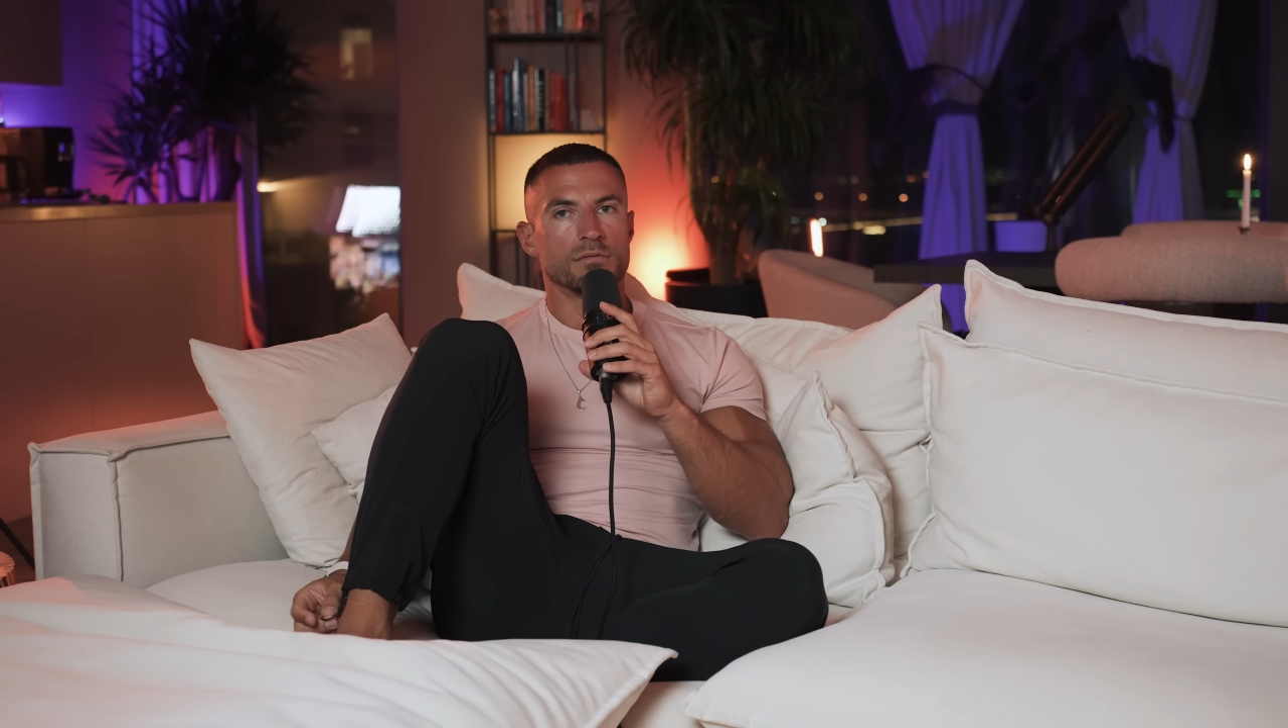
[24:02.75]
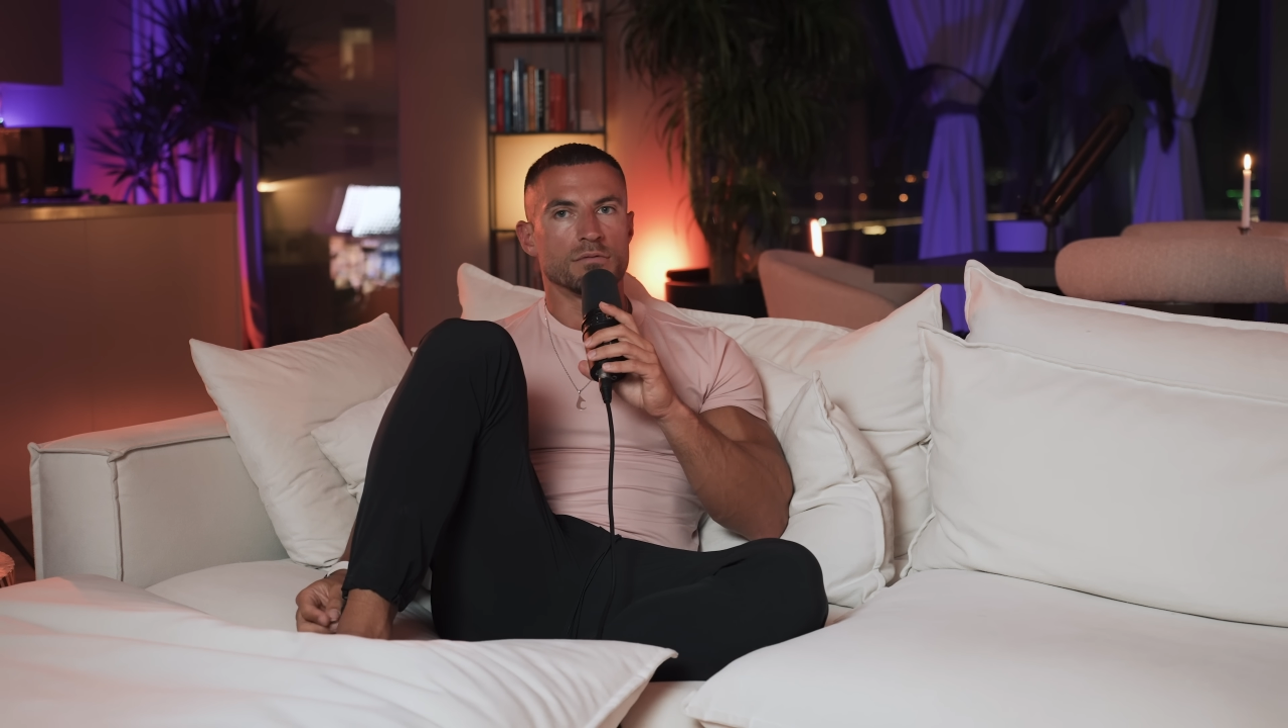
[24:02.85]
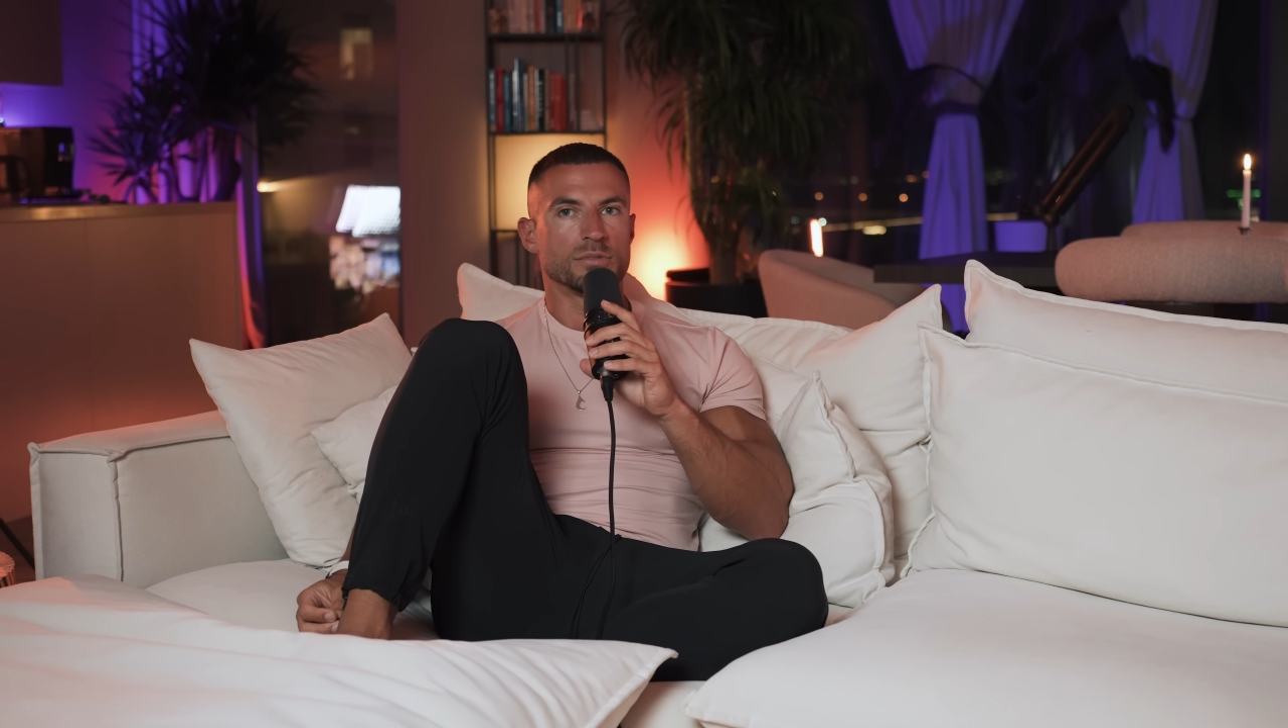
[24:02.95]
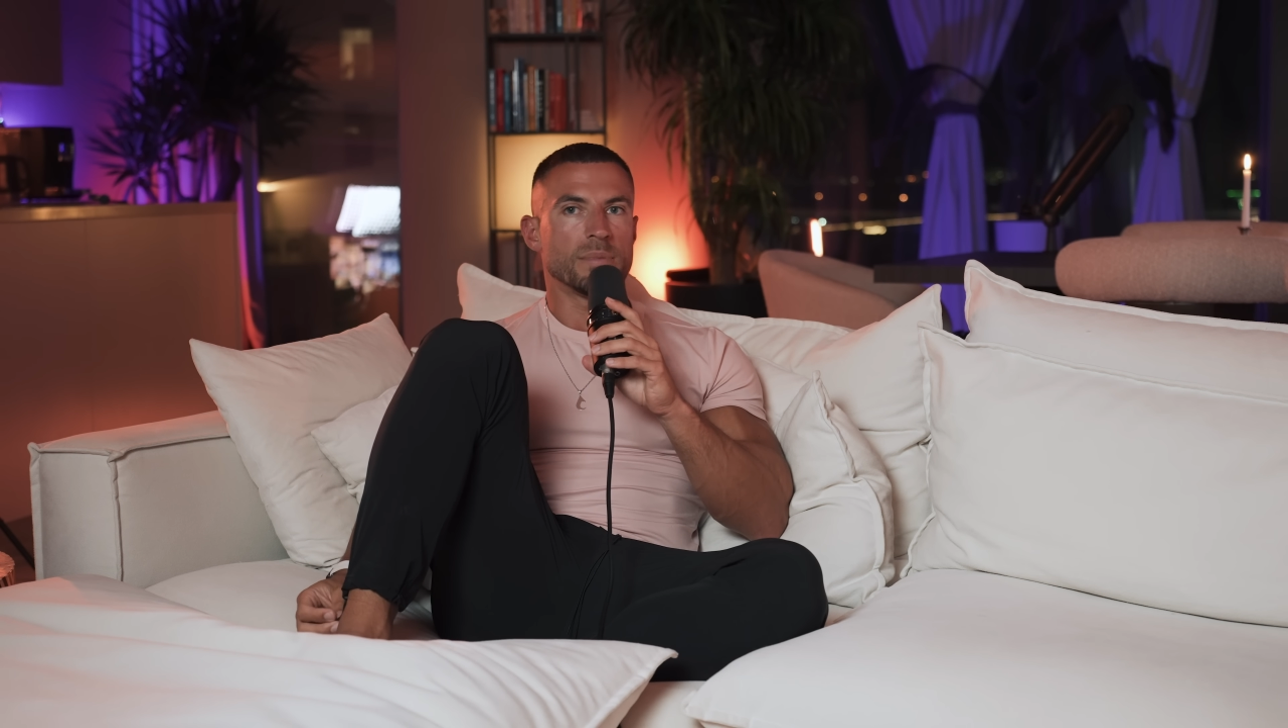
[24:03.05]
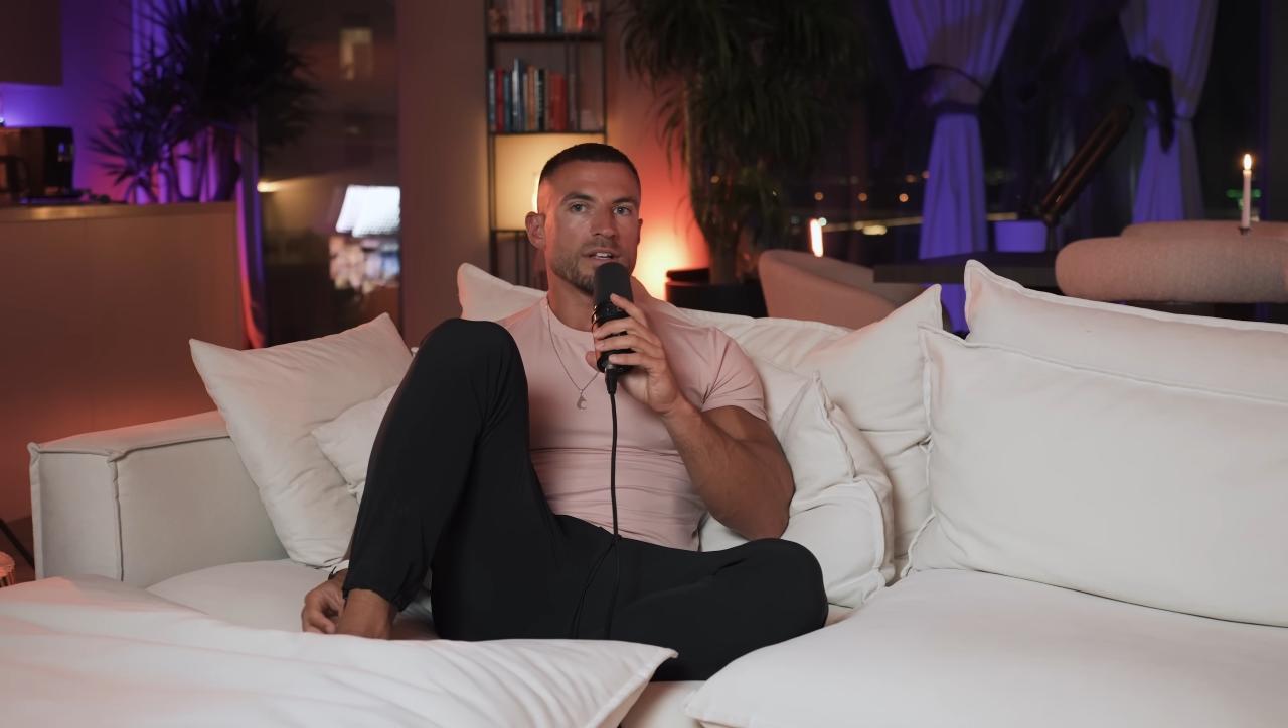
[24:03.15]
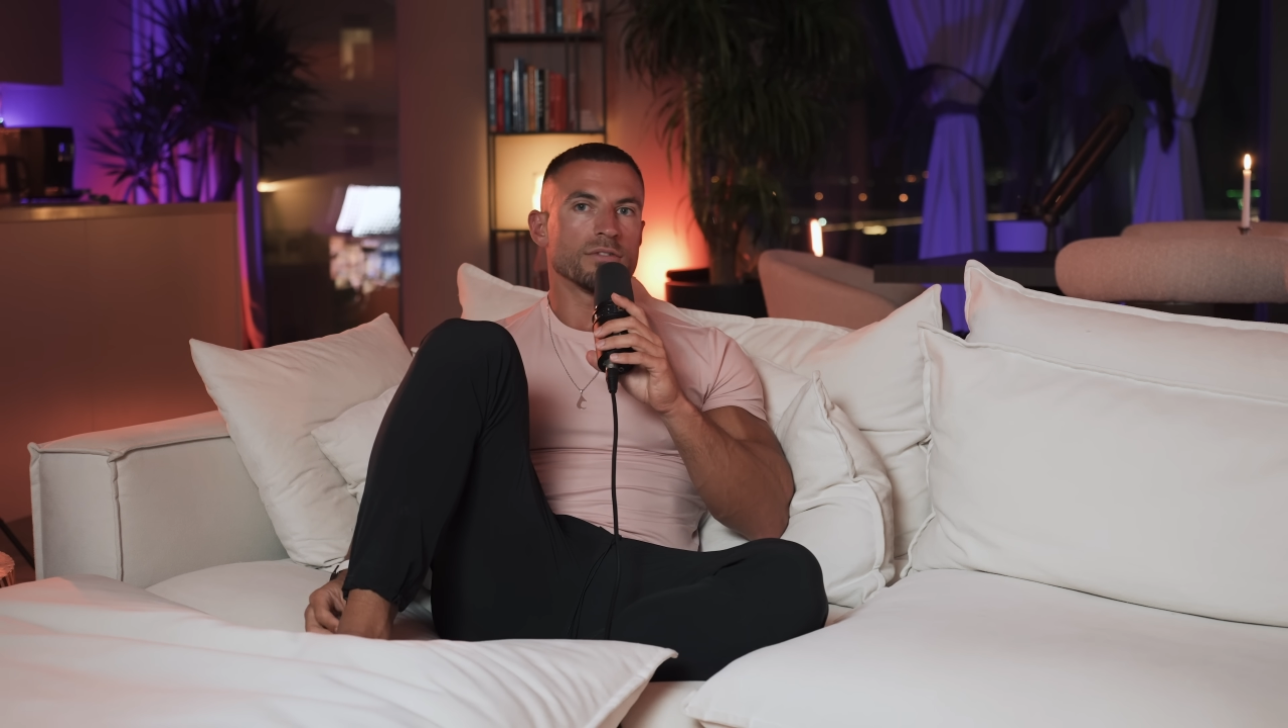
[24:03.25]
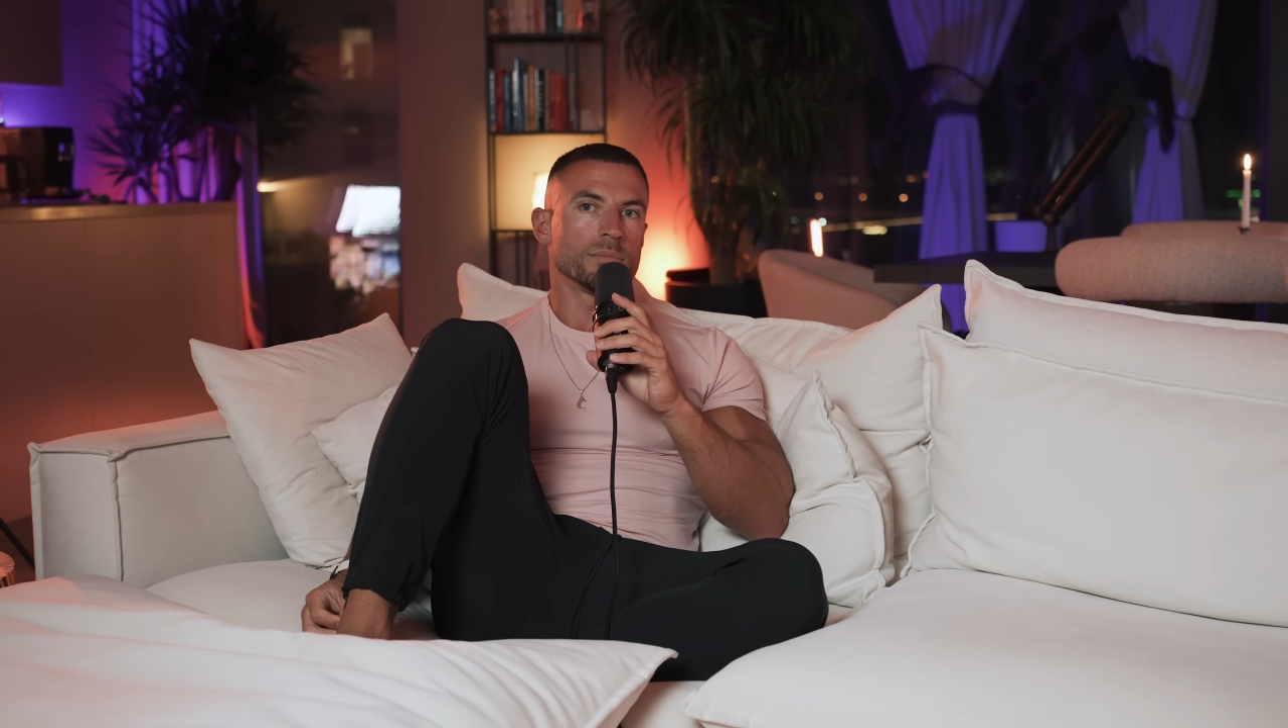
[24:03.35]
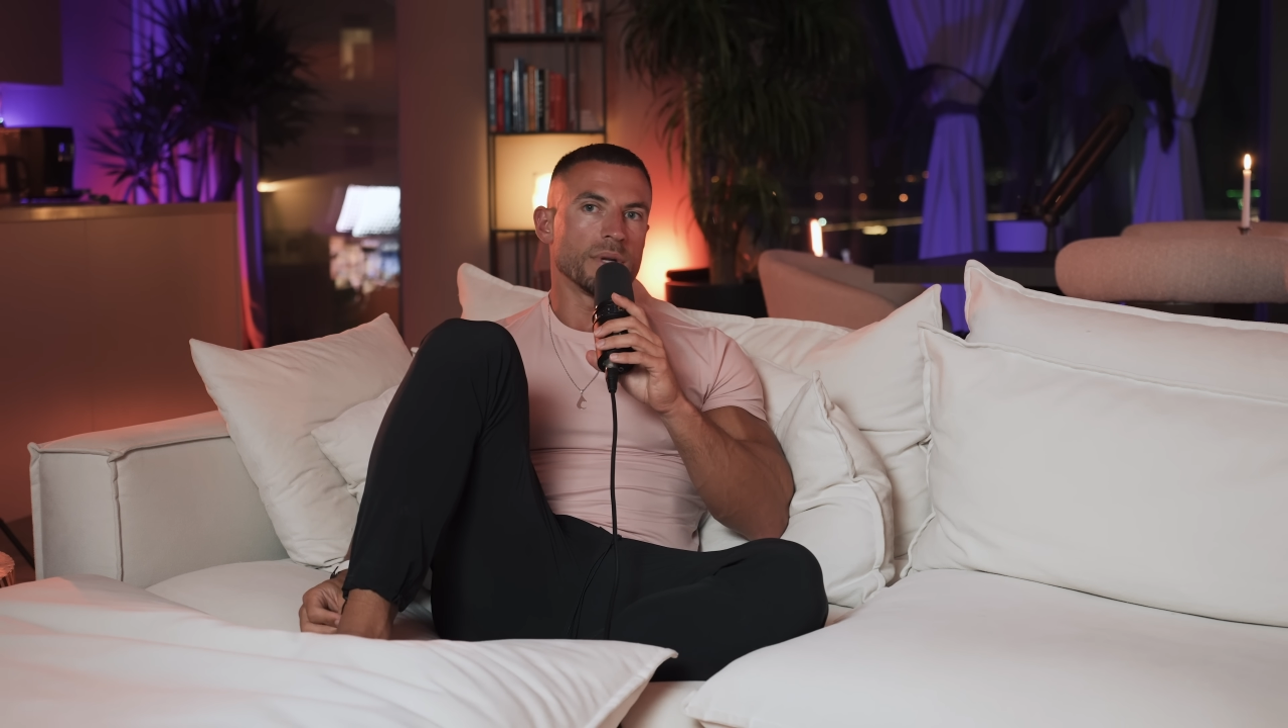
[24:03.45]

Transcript: respect from